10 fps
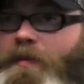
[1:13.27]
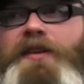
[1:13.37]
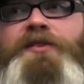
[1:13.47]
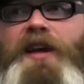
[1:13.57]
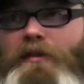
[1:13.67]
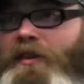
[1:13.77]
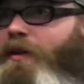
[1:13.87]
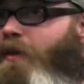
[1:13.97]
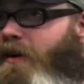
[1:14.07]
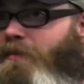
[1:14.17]
basically
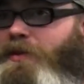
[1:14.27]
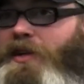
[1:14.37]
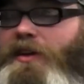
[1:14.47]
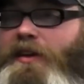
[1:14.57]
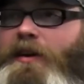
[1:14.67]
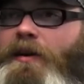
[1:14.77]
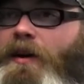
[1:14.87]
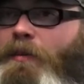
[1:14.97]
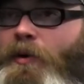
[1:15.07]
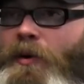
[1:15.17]
everything, but particularly
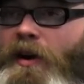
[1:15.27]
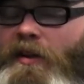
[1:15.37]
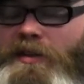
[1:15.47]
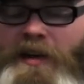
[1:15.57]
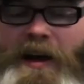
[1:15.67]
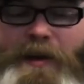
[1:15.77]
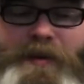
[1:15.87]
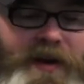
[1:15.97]
brewing all the time.